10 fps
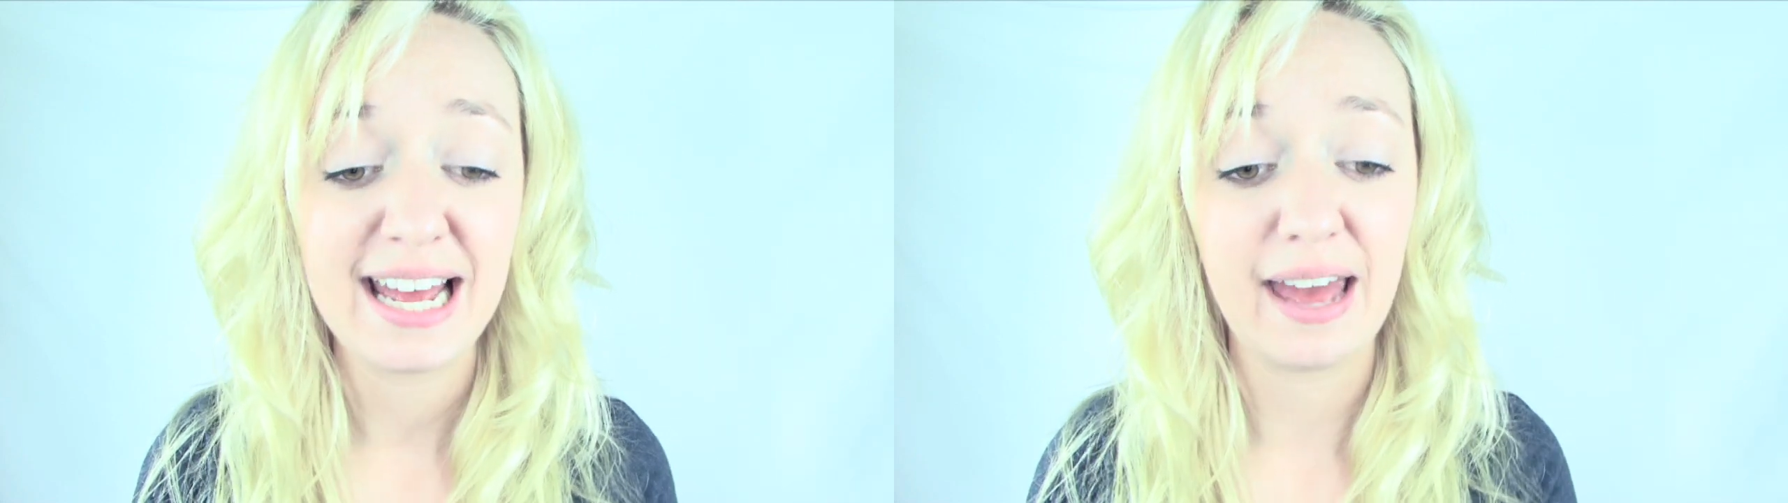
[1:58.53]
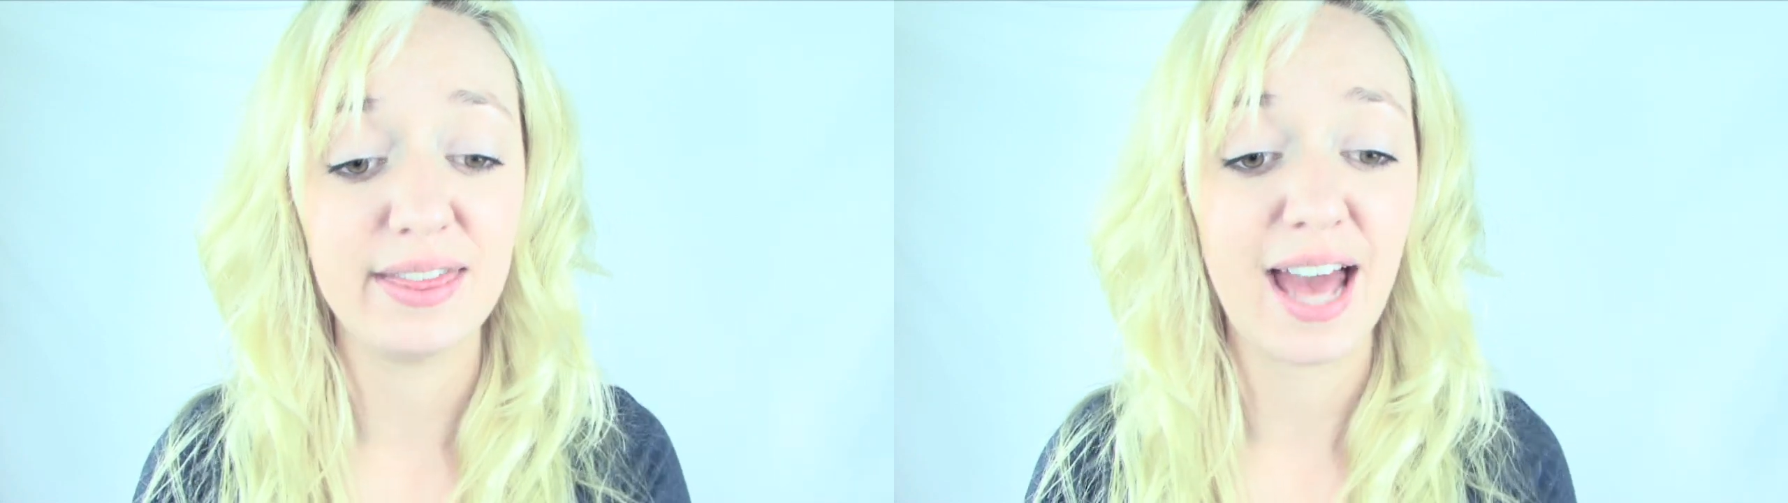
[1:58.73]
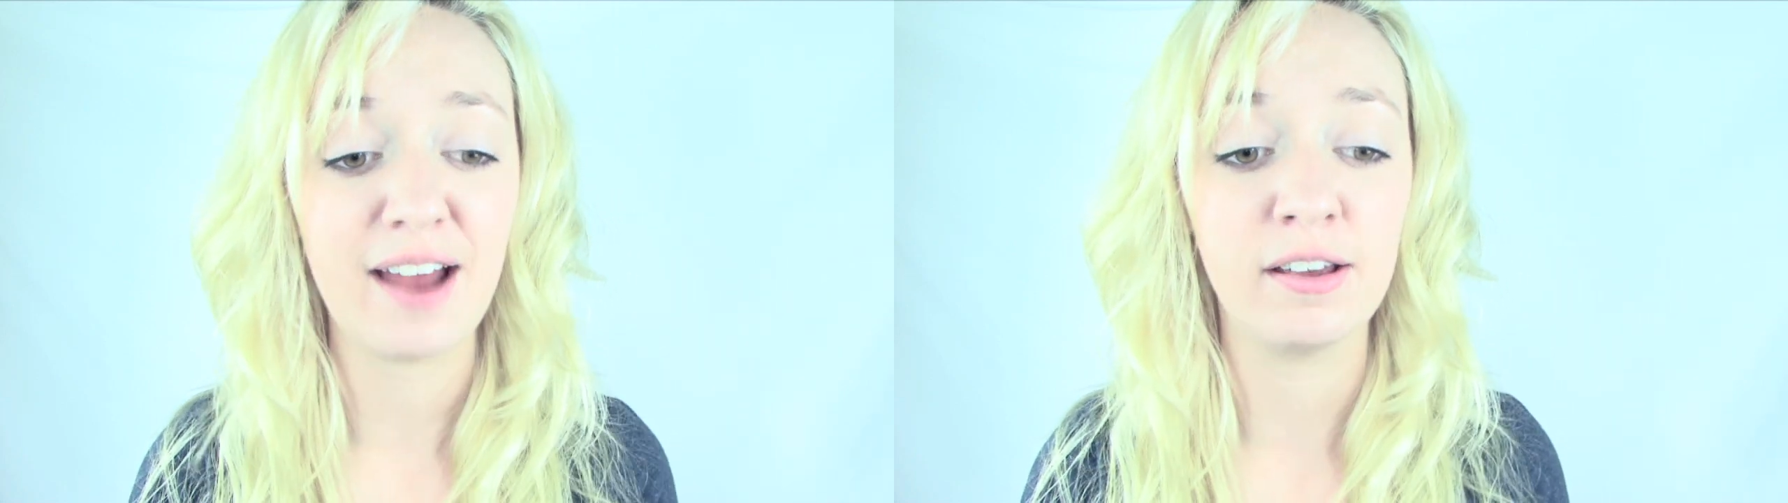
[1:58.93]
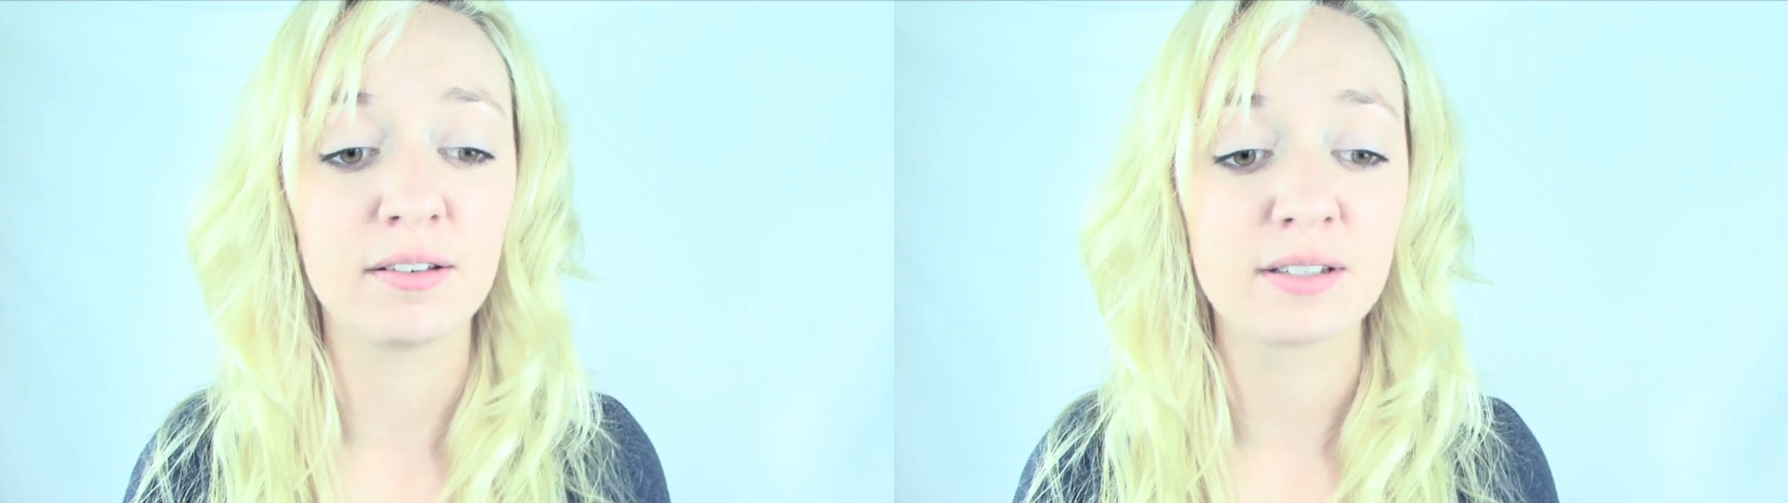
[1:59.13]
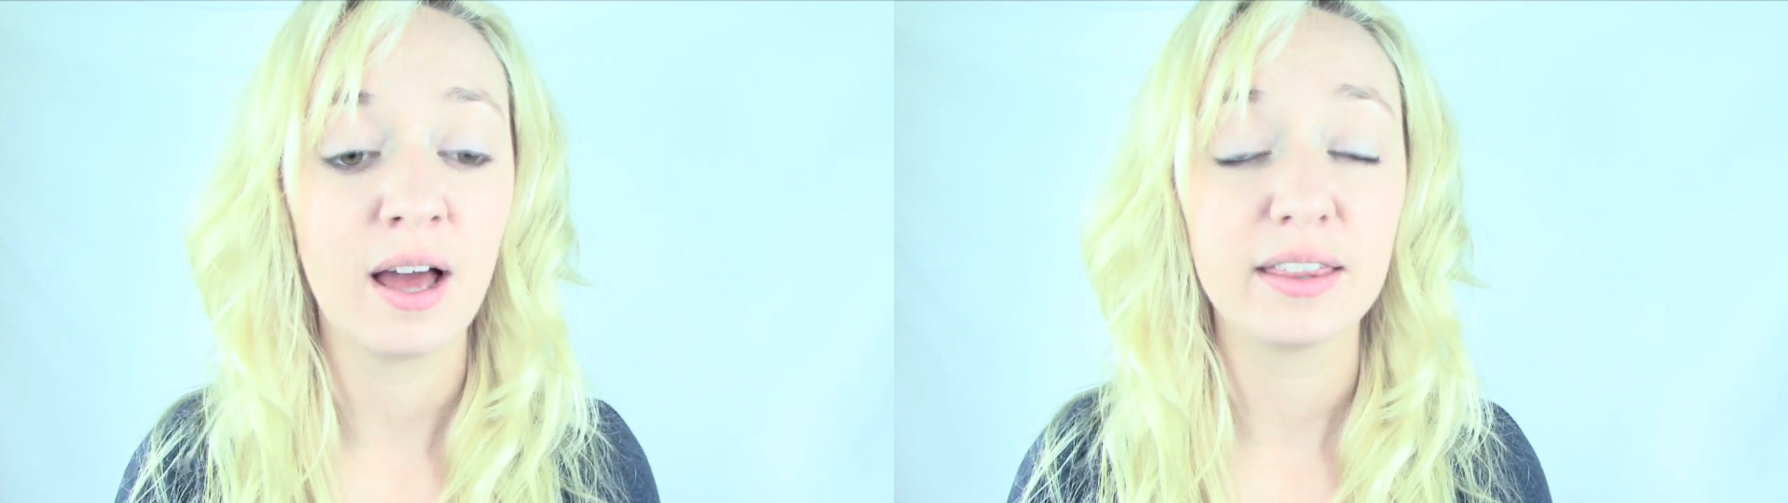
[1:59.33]
and that
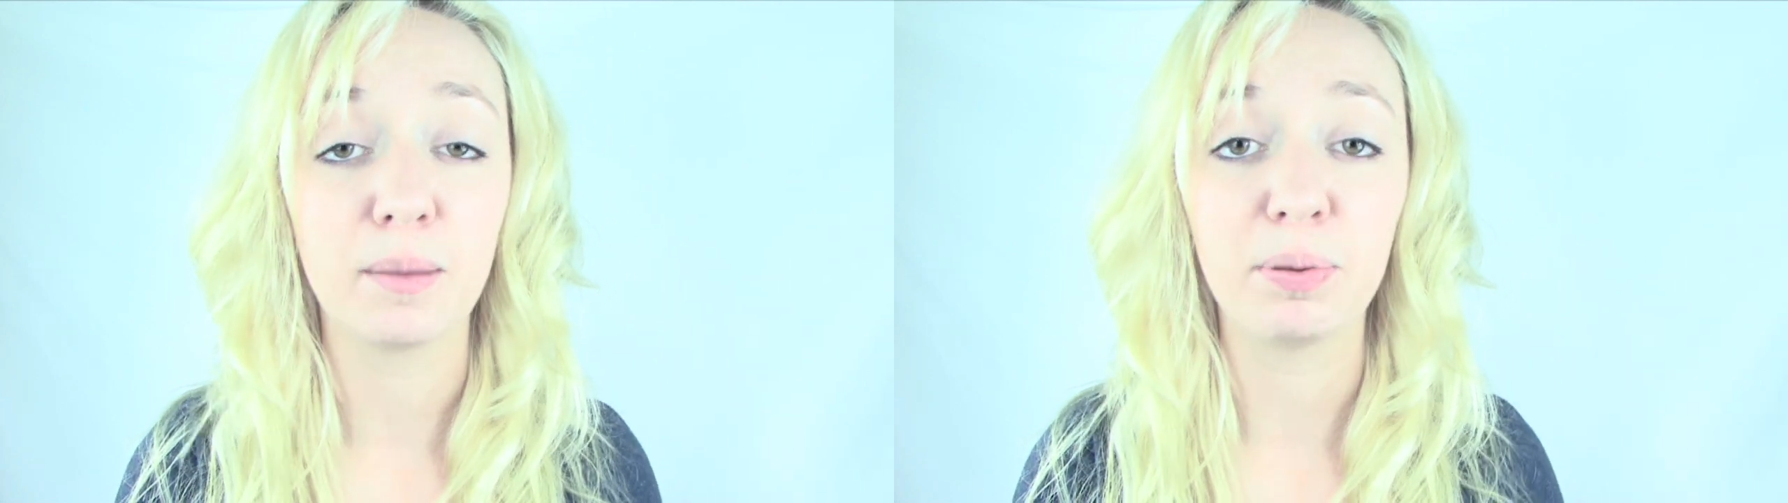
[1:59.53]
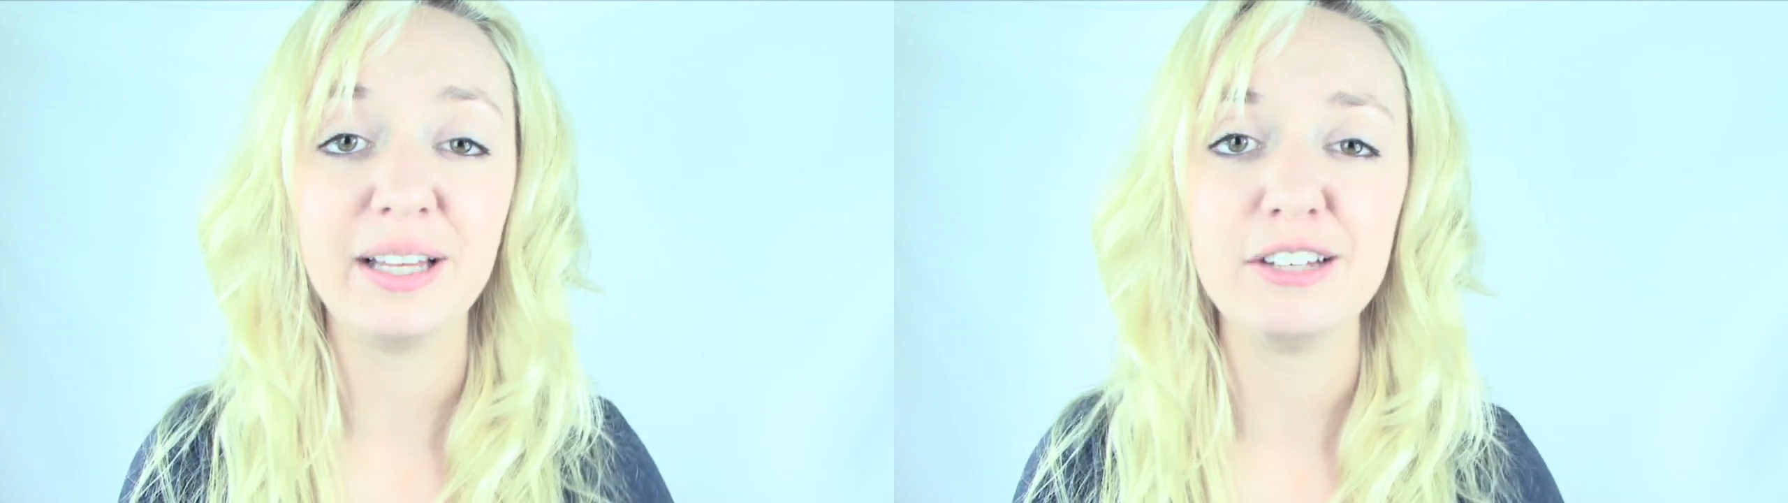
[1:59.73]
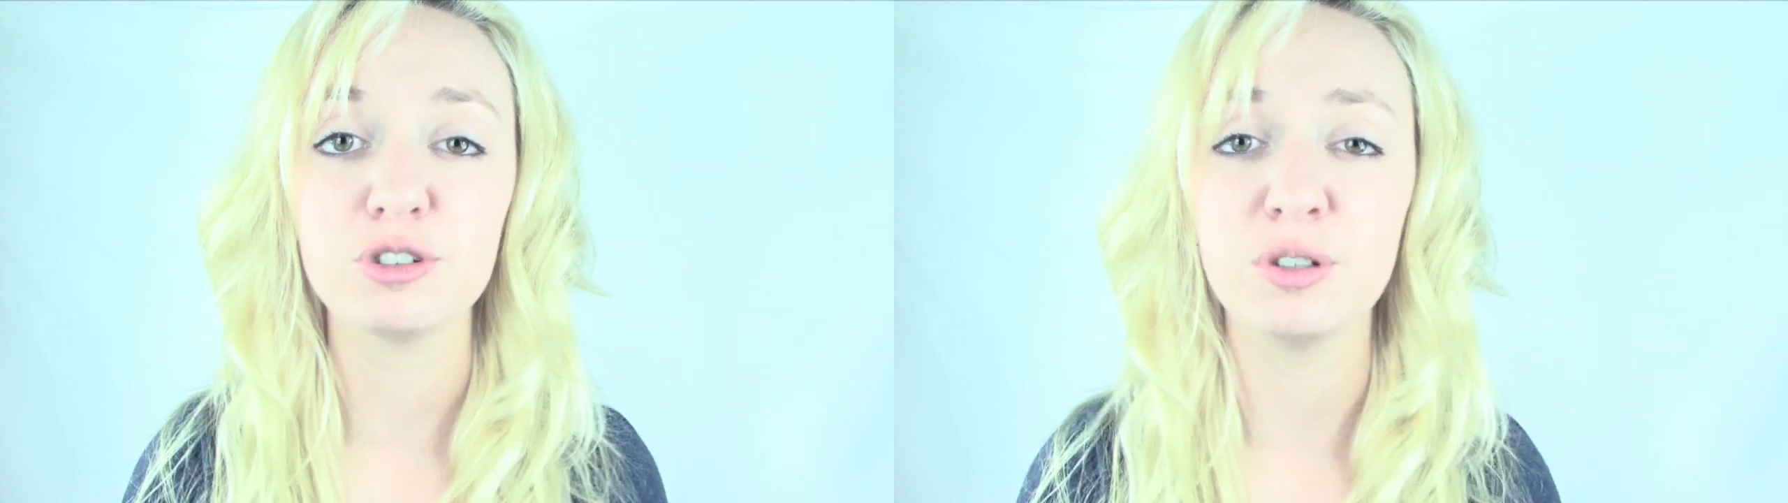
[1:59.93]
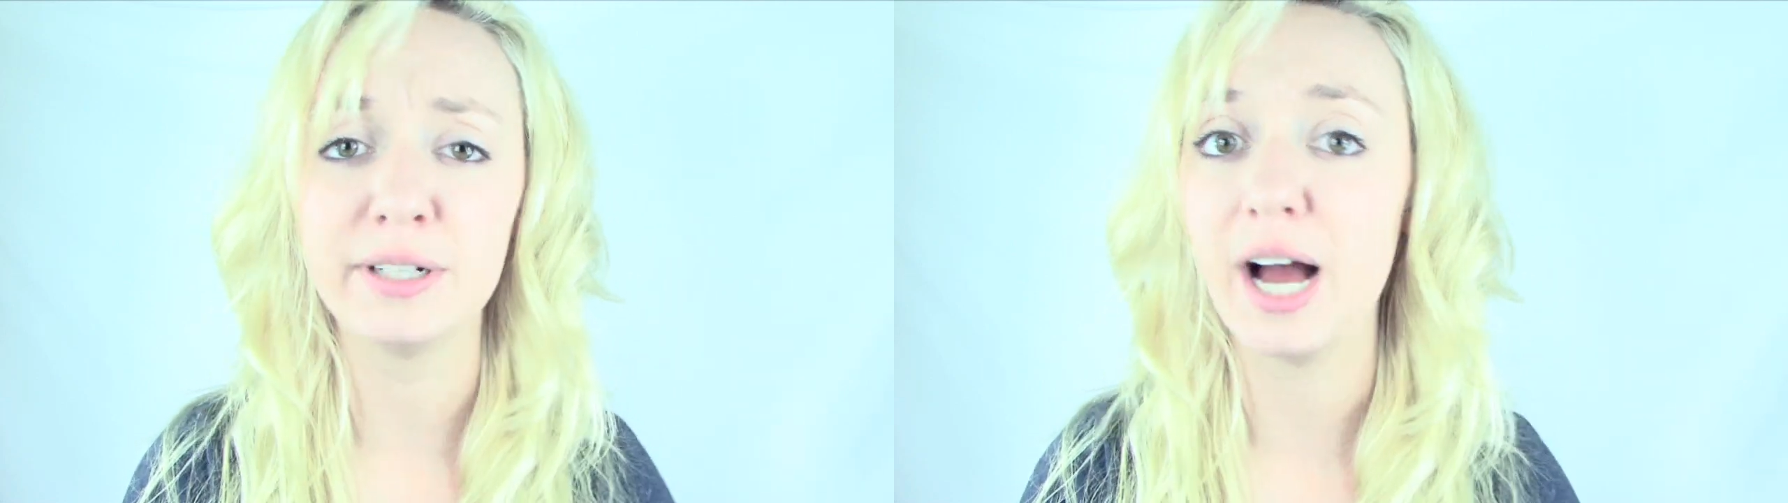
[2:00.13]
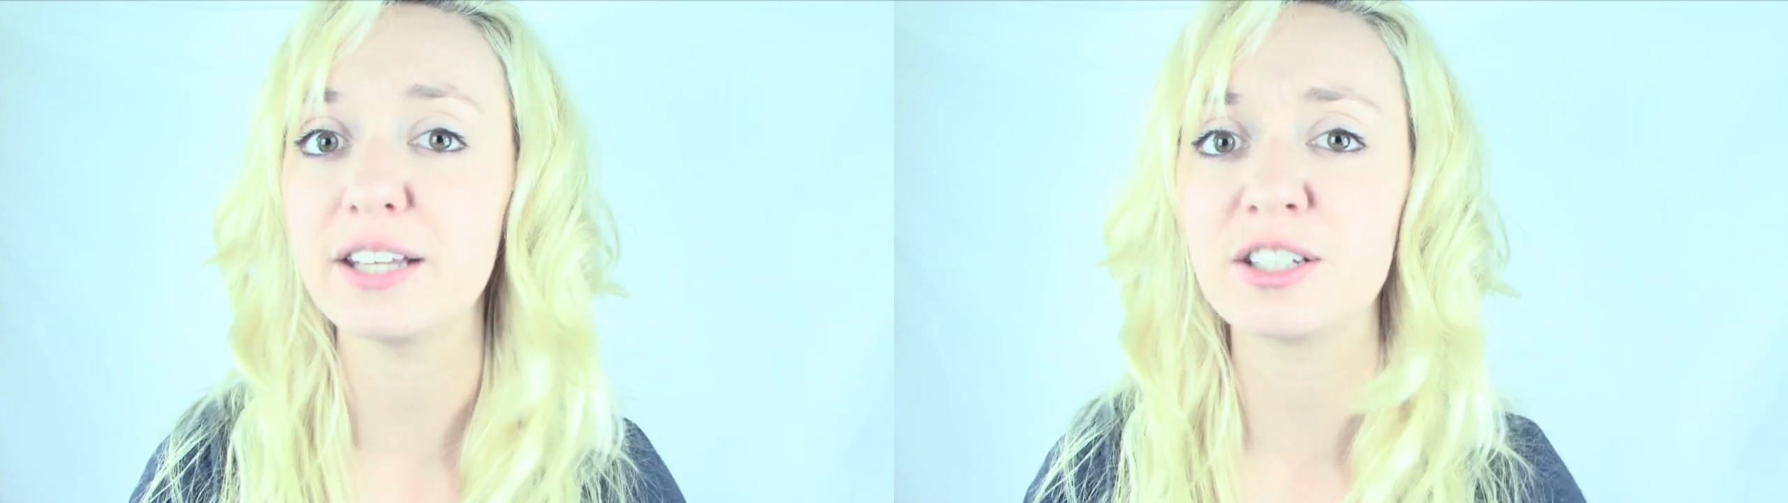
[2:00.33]
is the police could not